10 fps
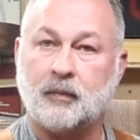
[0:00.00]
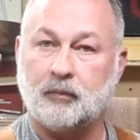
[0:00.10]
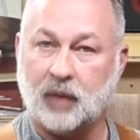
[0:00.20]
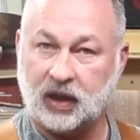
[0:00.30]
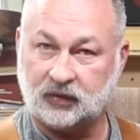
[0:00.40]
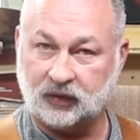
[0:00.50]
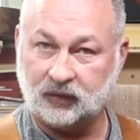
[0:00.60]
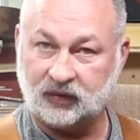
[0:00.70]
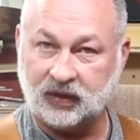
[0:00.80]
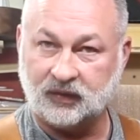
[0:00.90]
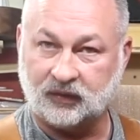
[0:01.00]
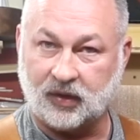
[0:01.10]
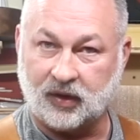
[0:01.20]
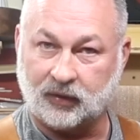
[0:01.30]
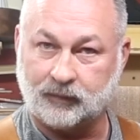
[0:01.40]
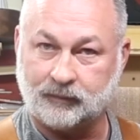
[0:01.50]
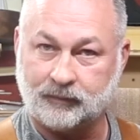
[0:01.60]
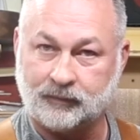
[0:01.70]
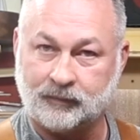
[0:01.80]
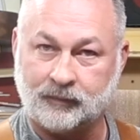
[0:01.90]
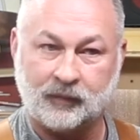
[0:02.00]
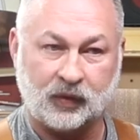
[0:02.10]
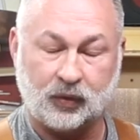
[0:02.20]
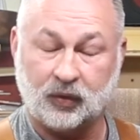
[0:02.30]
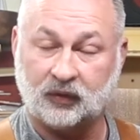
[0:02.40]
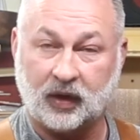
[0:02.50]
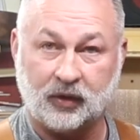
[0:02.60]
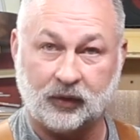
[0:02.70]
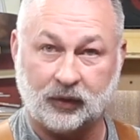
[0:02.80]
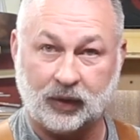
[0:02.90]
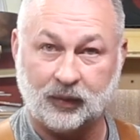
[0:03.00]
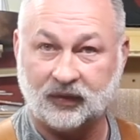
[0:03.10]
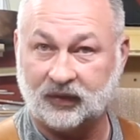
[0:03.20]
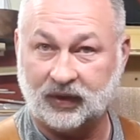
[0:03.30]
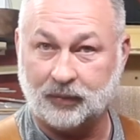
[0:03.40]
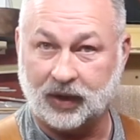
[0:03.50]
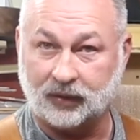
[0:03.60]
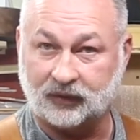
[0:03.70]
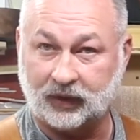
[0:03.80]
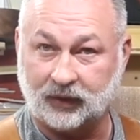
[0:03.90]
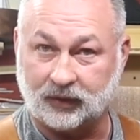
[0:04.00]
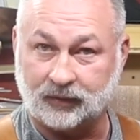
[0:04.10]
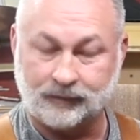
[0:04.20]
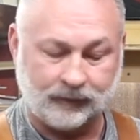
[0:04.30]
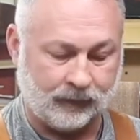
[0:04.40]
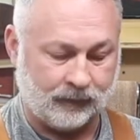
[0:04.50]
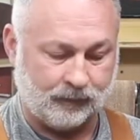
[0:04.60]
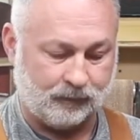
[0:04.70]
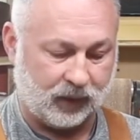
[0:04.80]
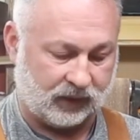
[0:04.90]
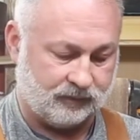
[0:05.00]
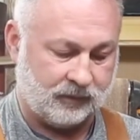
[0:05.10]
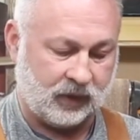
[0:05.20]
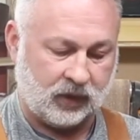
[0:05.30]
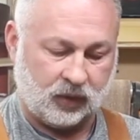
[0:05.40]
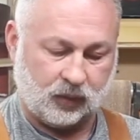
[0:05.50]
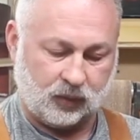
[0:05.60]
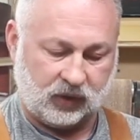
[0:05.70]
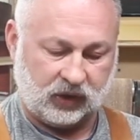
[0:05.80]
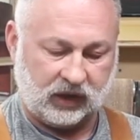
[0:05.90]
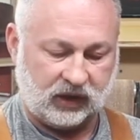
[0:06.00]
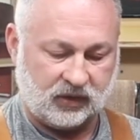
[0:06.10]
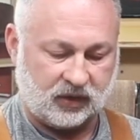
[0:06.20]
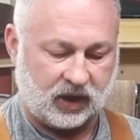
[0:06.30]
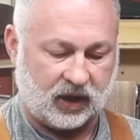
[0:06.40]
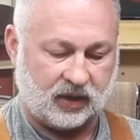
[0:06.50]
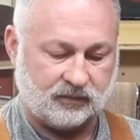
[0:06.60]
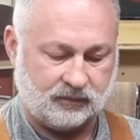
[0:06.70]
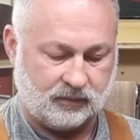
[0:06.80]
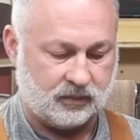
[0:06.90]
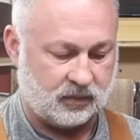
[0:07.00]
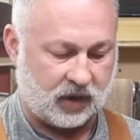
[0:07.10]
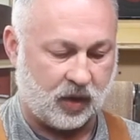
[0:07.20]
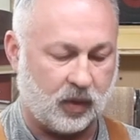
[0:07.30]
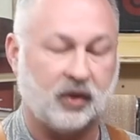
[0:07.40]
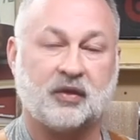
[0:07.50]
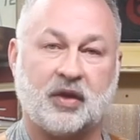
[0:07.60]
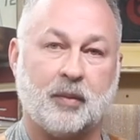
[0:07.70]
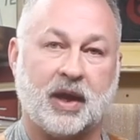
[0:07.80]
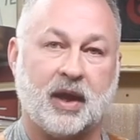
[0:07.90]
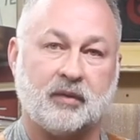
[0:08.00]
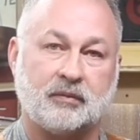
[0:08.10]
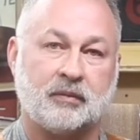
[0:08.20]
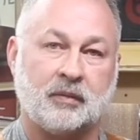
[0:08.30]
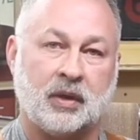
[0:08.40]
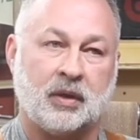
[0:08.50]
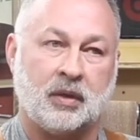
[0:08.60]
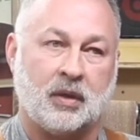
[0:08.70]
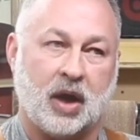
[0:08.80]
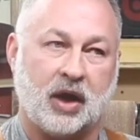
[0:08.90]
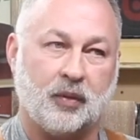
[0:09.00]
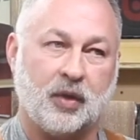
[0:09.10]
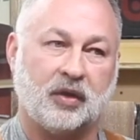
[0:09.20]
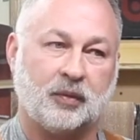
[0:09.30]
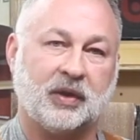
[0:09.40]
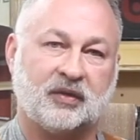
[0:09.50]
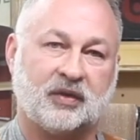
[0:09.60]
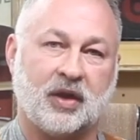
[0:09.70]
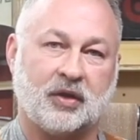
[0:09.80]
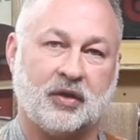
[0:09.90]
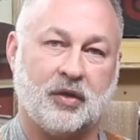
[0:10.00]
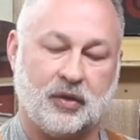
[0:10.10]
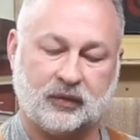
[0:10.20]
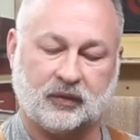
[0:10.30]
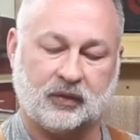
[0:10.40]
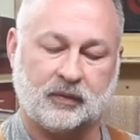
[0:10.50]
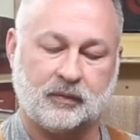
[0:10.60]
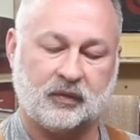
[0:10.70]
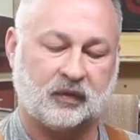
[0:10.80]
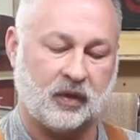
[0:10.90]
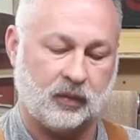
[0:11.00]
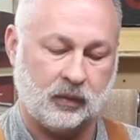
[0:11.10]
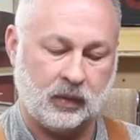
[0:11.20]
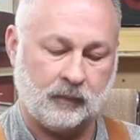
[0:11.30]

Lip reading: my 2 cents are, of course I don't agree with seatbelts either, but when you need your gun, I want it to come out. I don't want it to be stuck in the holster. So